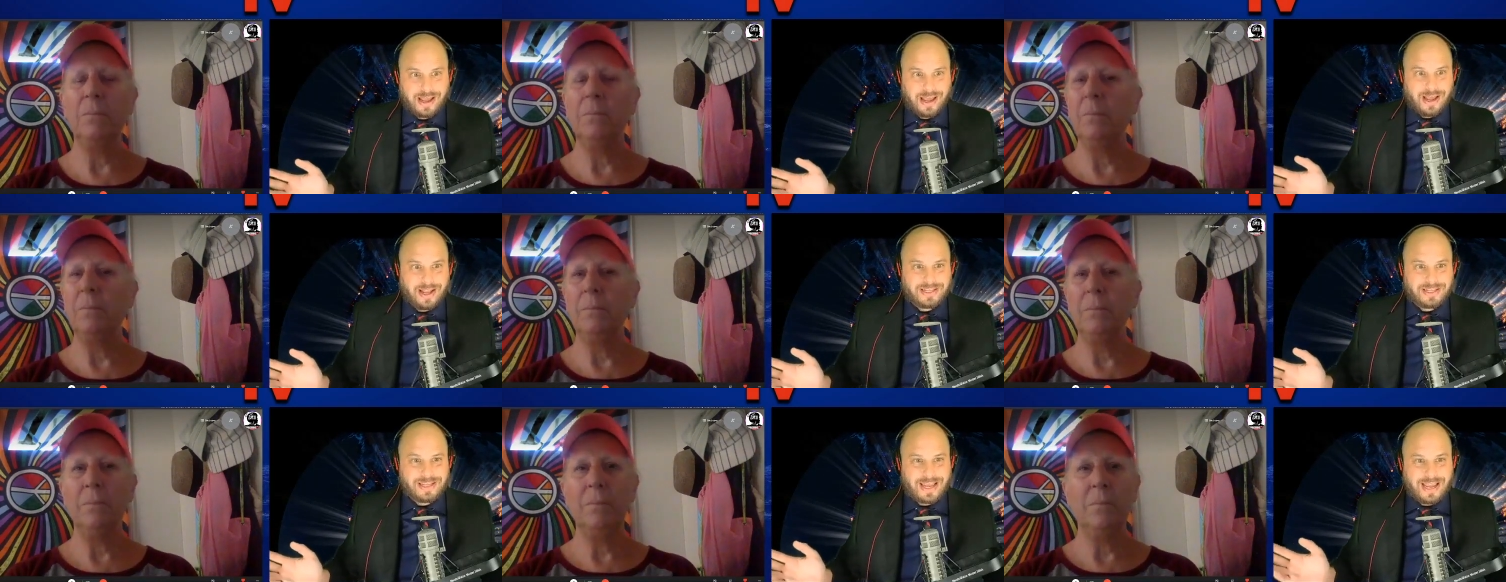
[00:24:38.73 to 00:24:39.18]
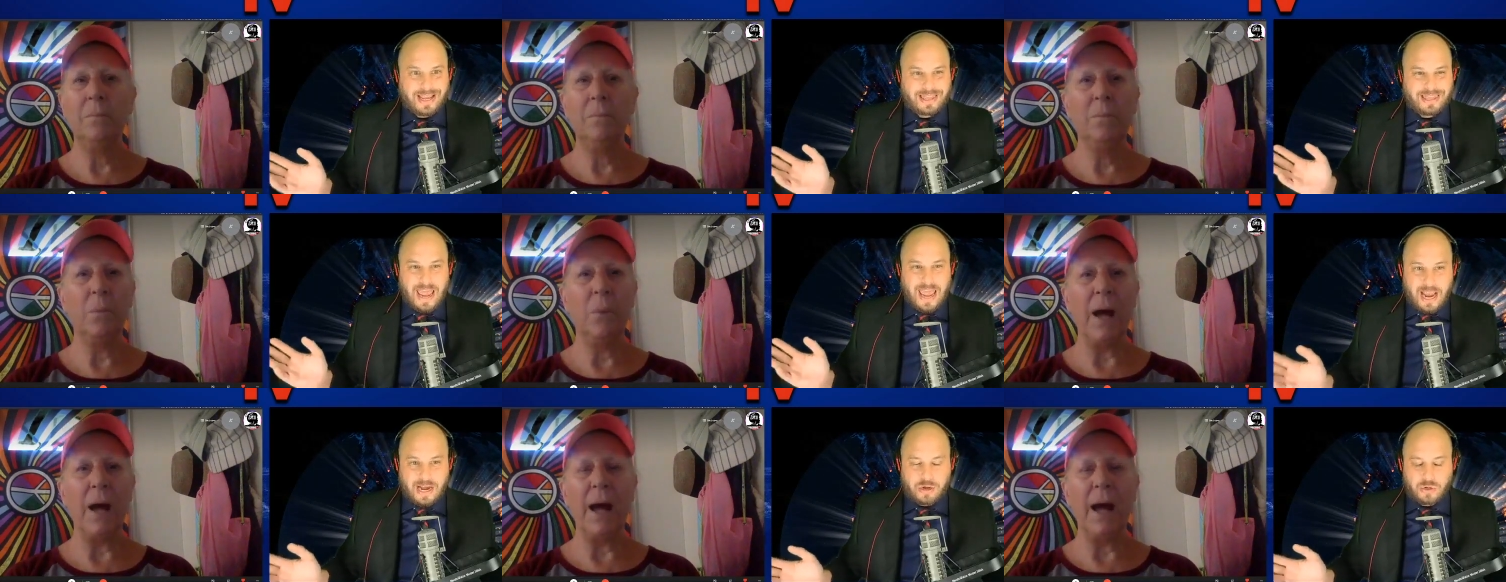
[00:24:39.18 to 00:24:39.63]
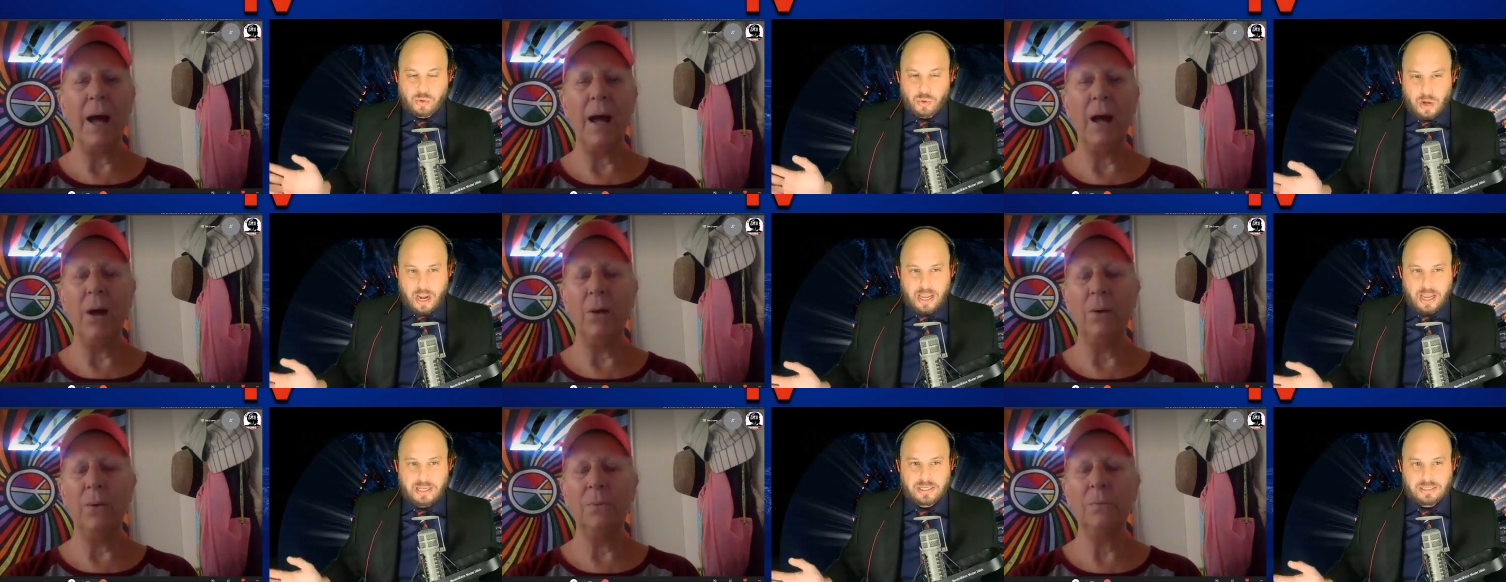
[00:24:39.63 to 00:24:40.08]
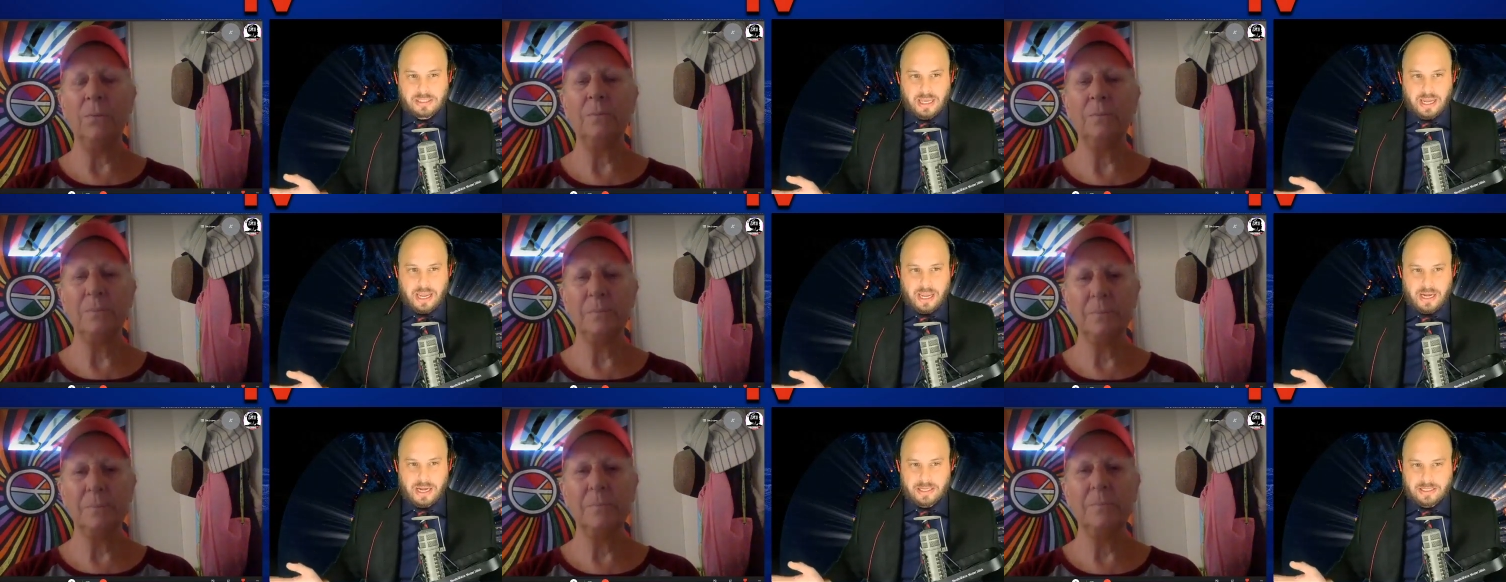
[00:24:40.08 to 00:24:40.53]
Speaker 1: It's like that crazy
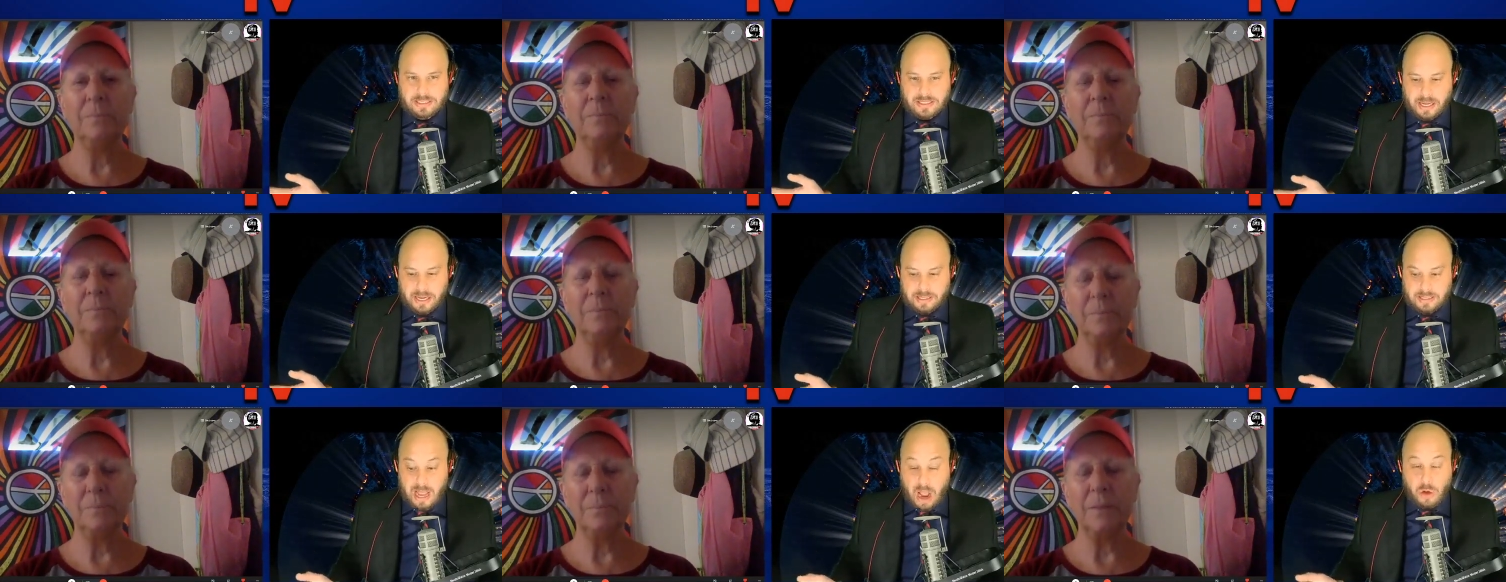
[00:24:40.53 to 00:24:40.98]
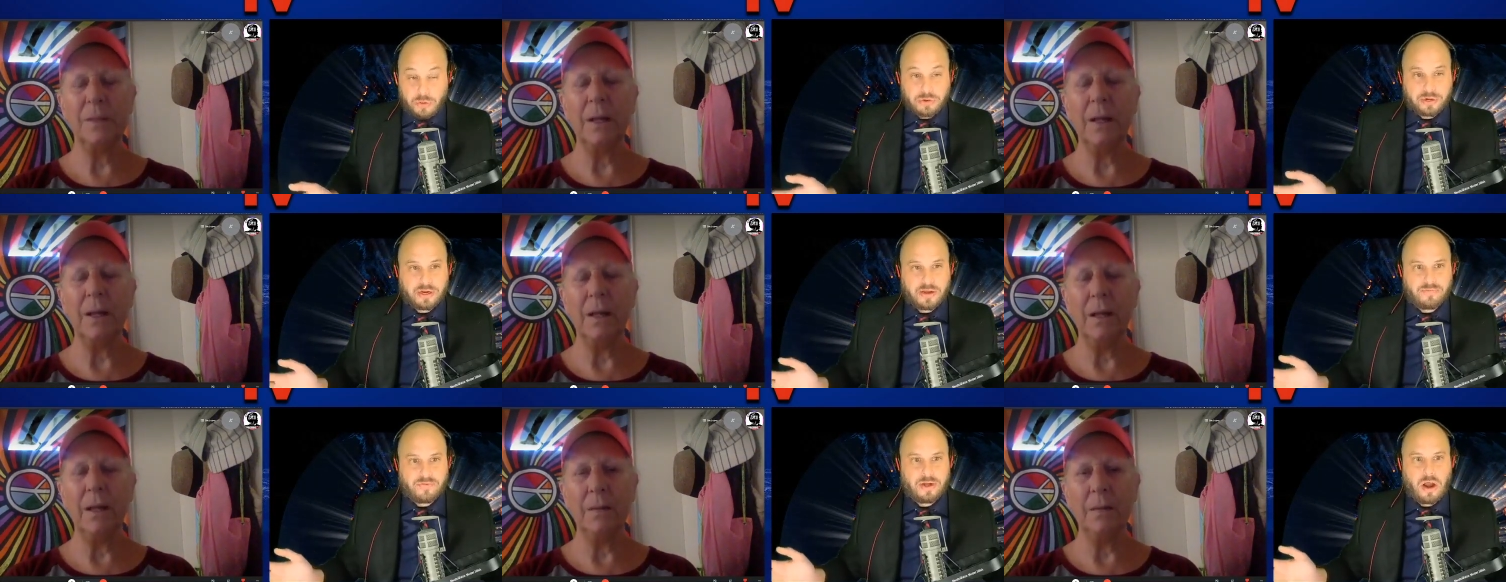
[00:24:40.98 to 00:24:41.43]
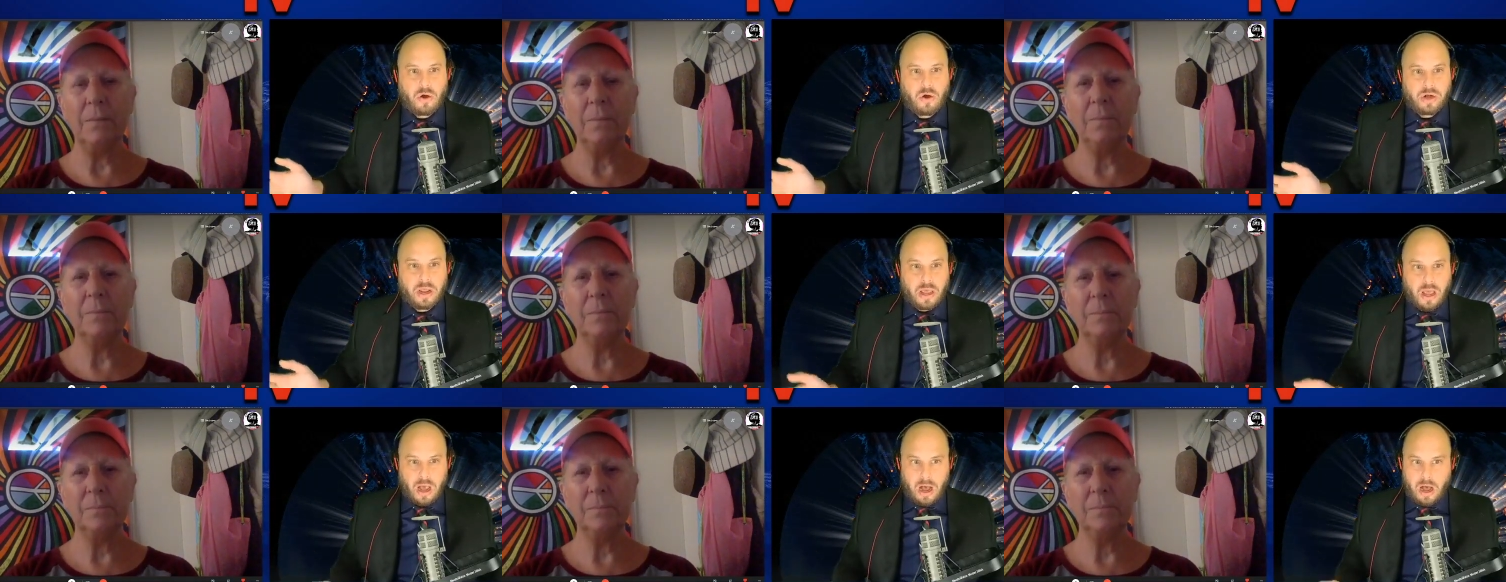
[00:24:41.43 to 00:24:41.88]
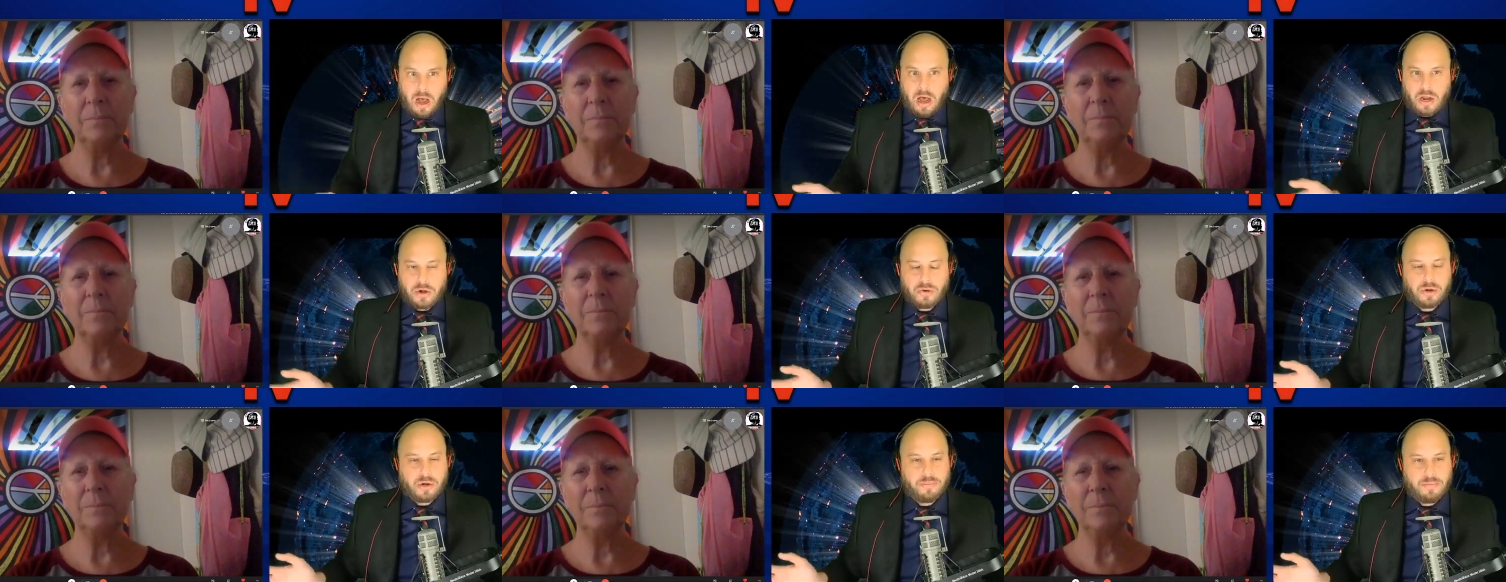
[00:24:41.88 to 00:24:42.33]
crazy. And it's like now they're giving out a
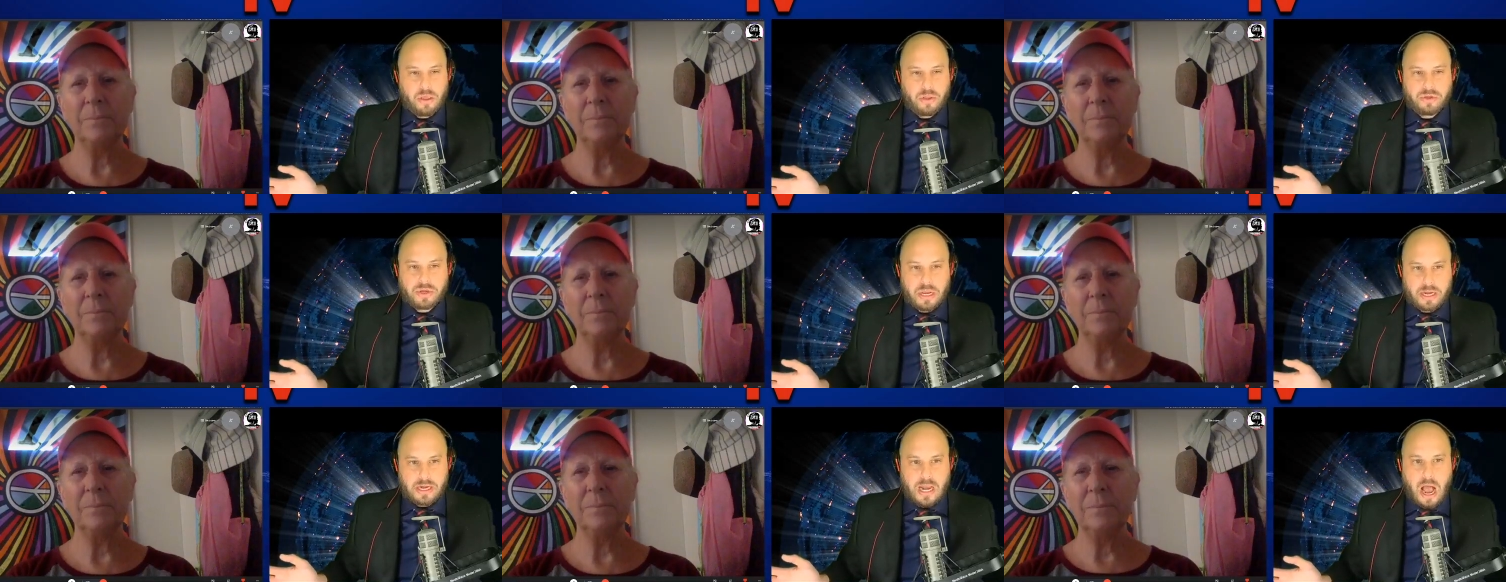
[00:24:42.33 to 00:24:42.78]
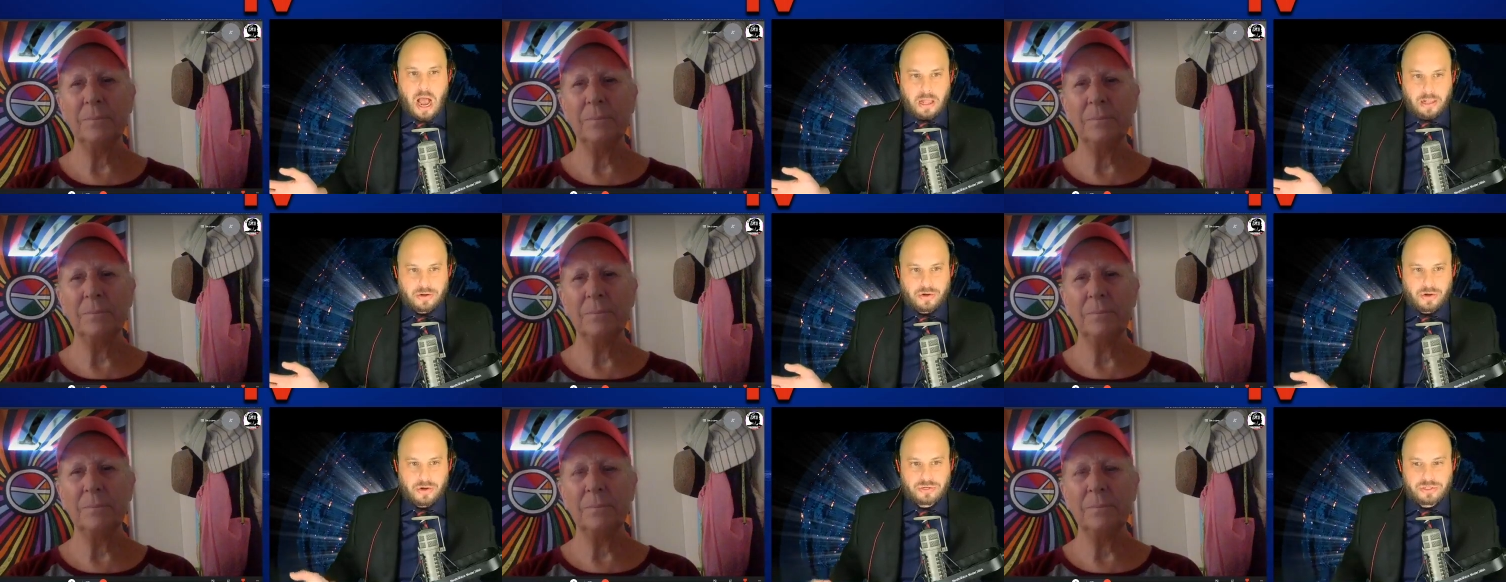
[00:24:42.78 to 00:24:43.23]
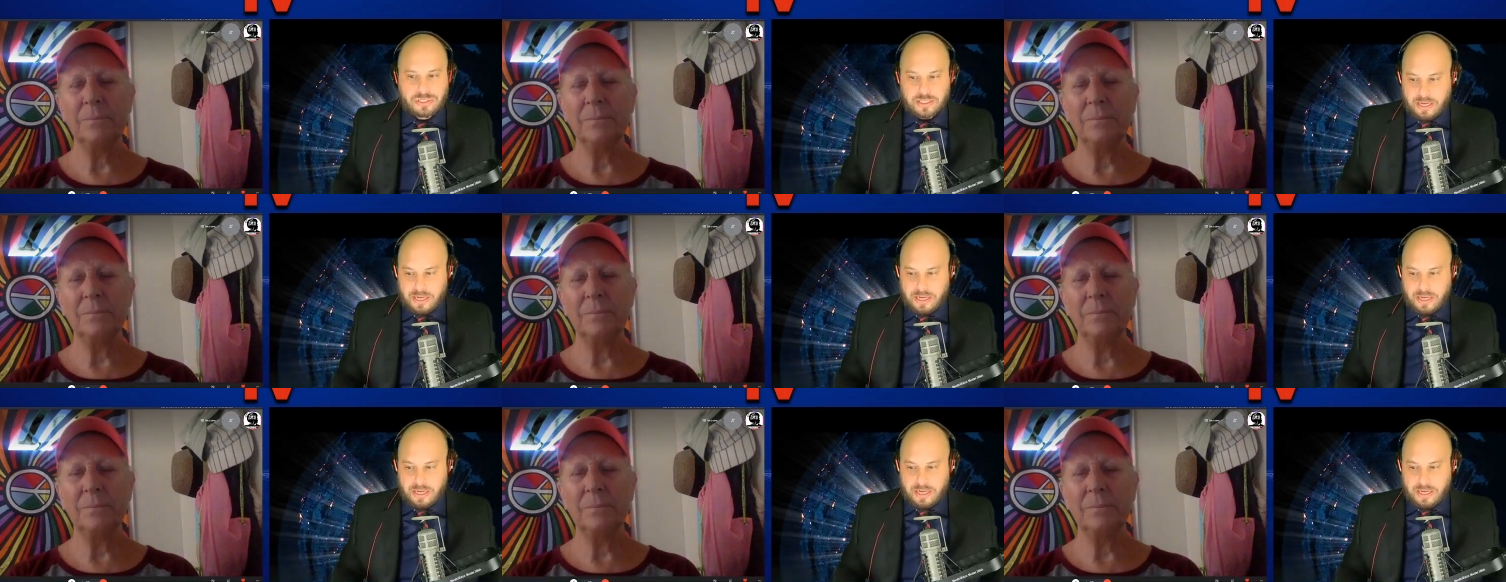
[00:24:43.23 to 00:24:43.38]
hundred million dollars,